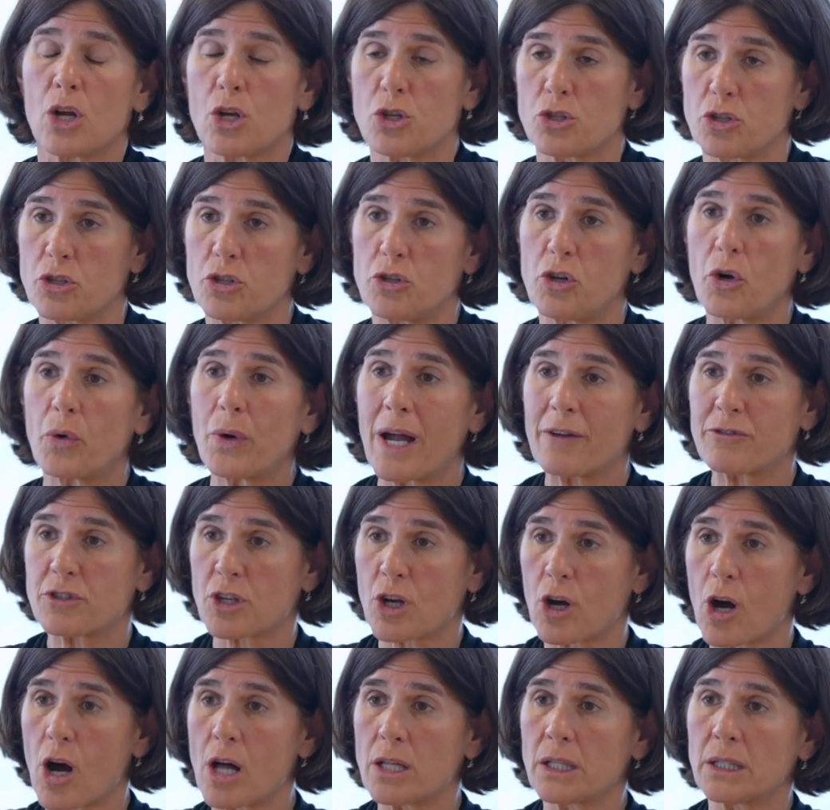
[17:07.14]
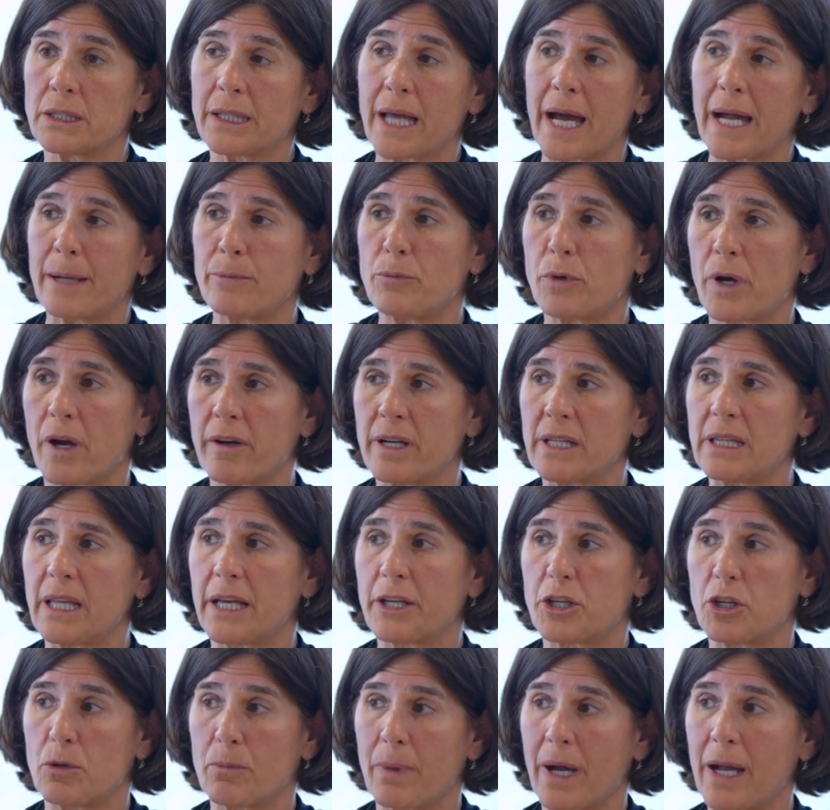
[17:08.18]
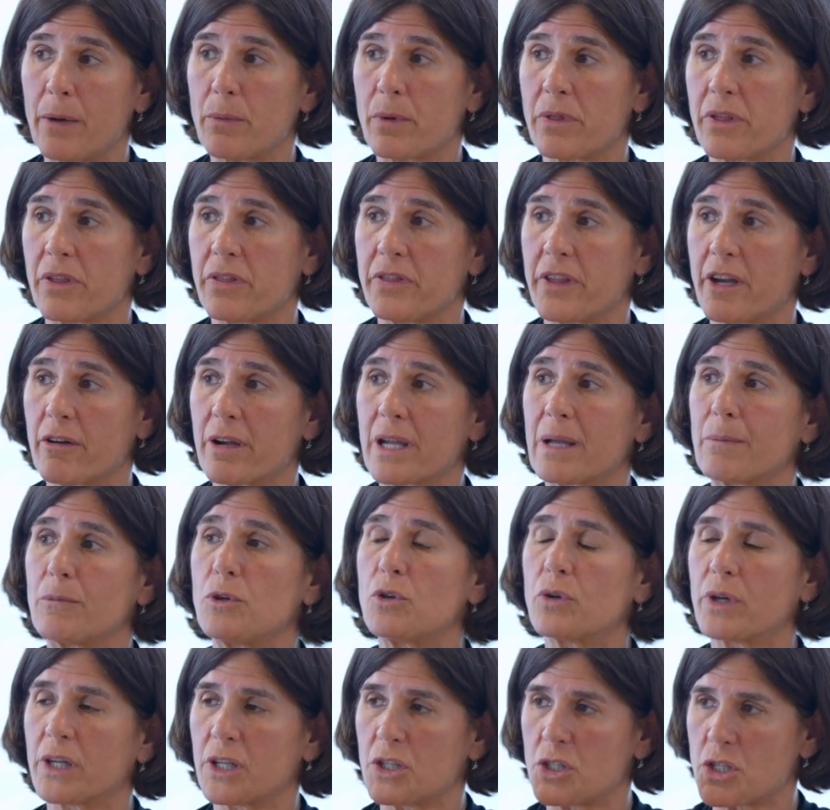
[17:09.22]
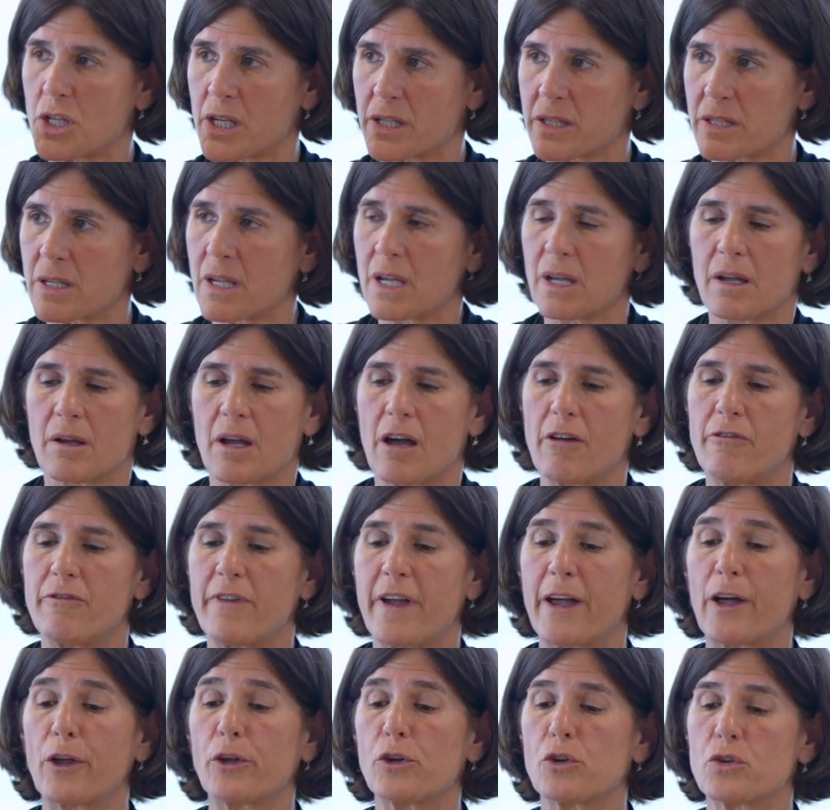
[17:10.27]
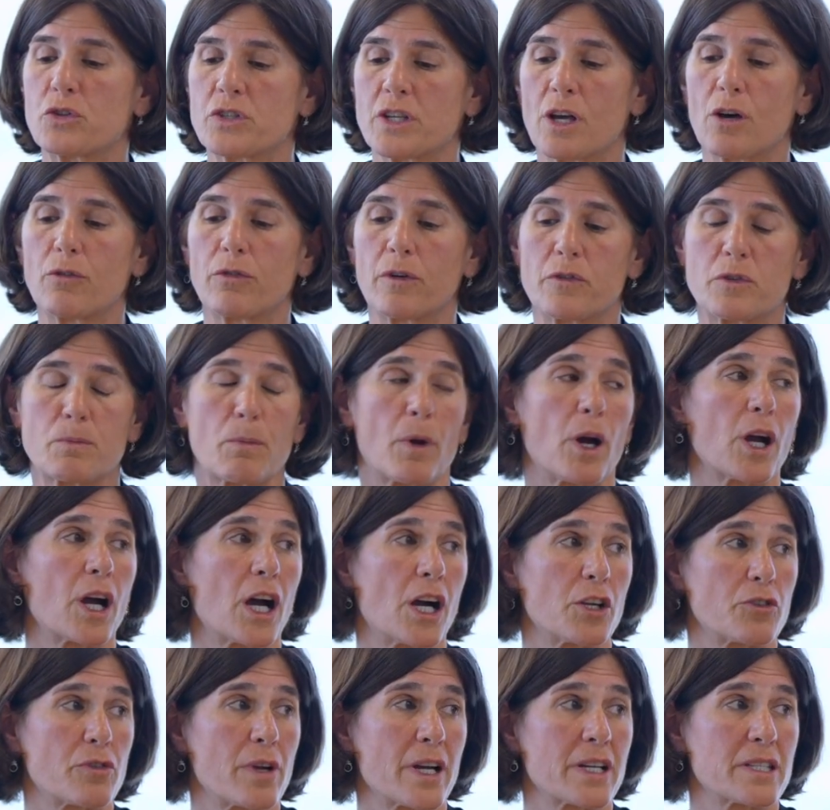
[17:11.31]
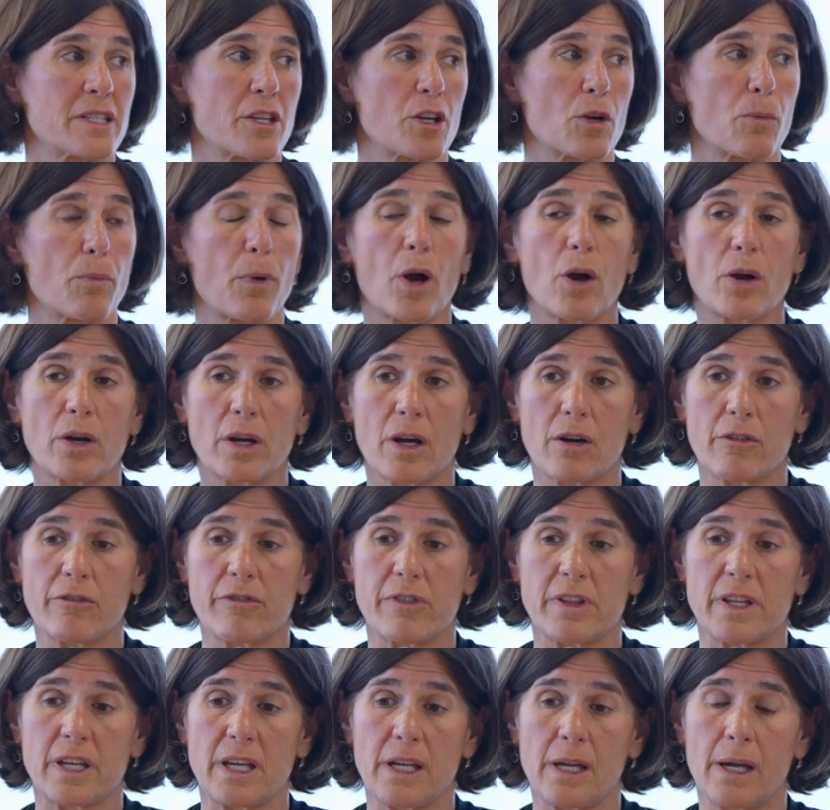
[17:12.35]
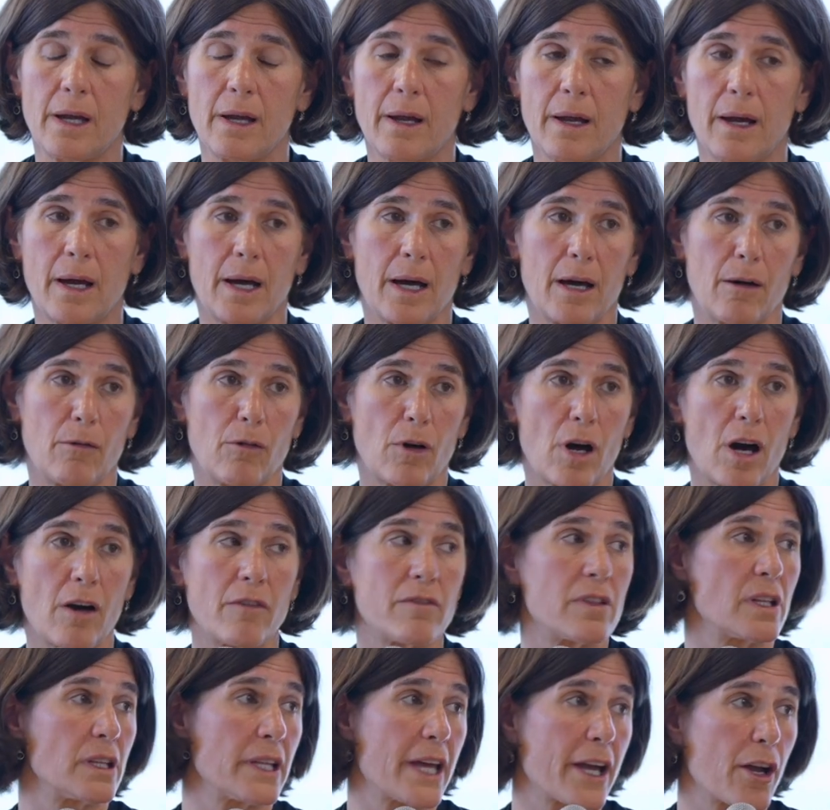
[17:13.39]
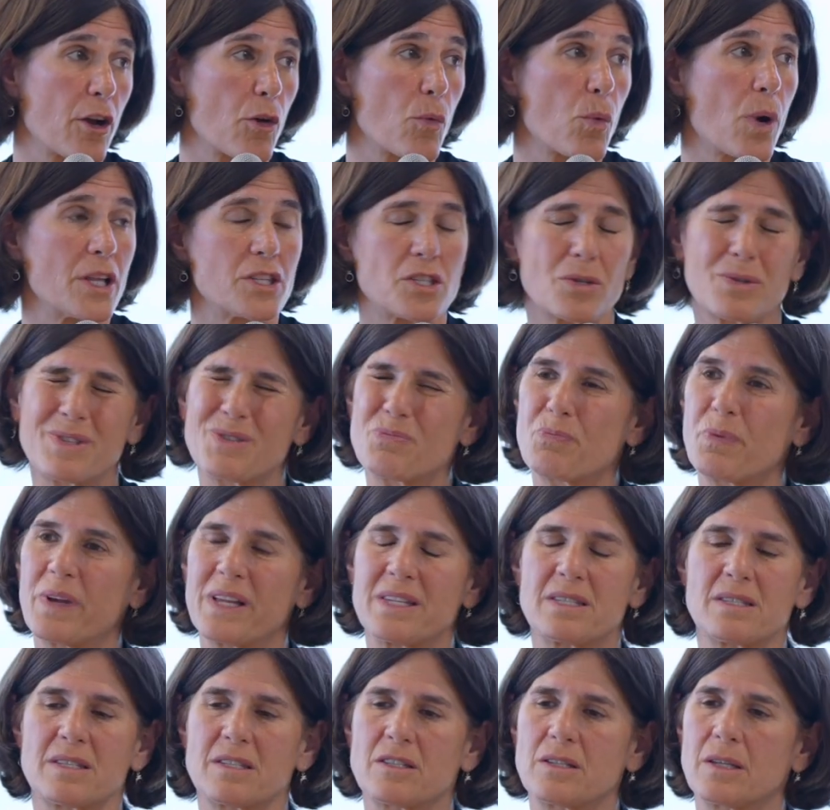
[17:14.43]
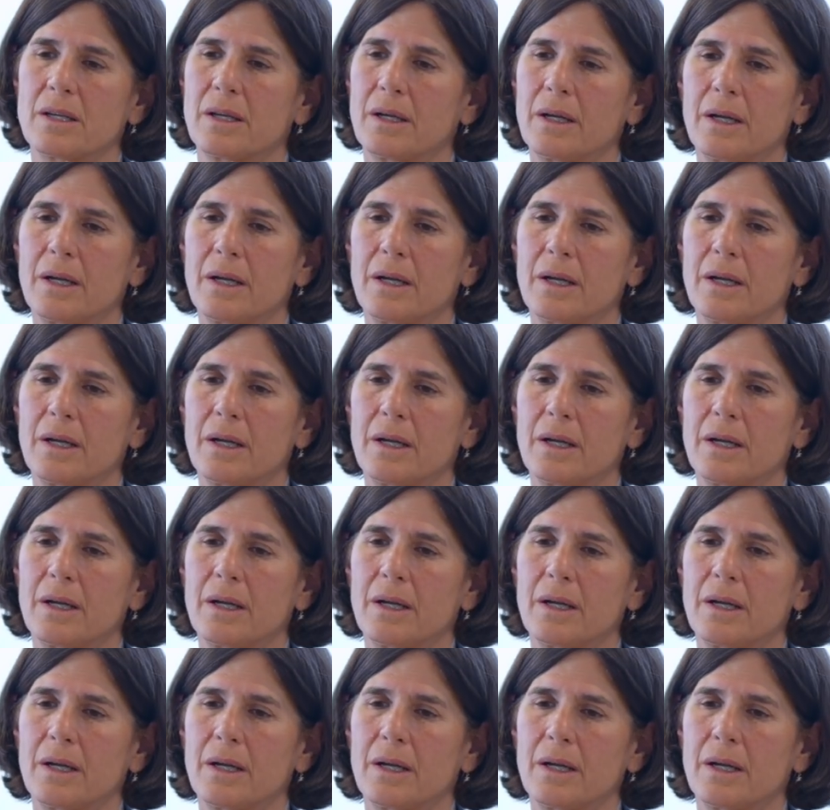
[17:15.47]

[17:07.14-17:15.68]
So you don't have to call a library like you might with Ethereum. You can just avail yourself of smart contracts that are part of the layer one. So it's